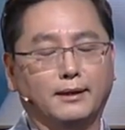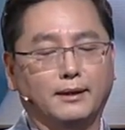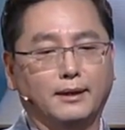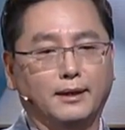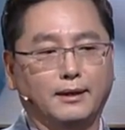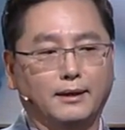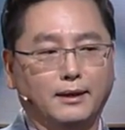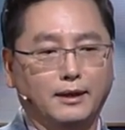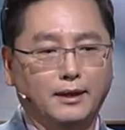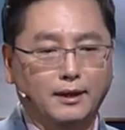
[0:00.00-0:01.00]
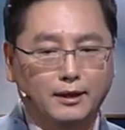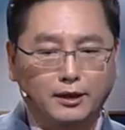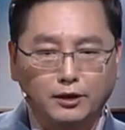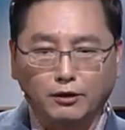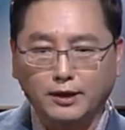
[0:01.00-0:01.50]
So to do
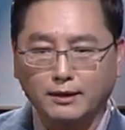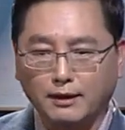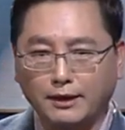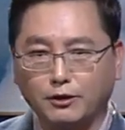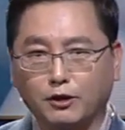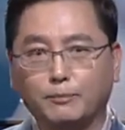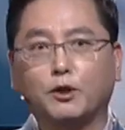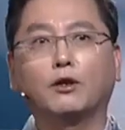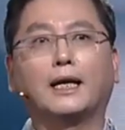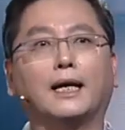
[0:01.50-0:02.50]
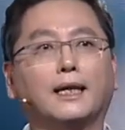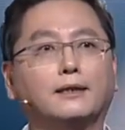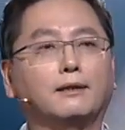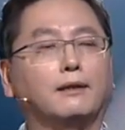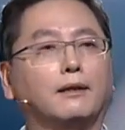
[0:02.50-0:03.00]
that, we are
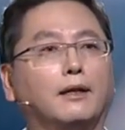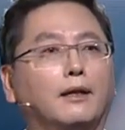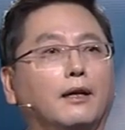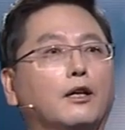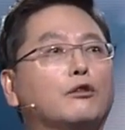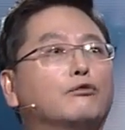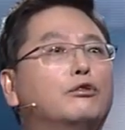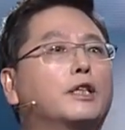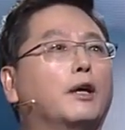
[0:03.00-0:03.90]
making a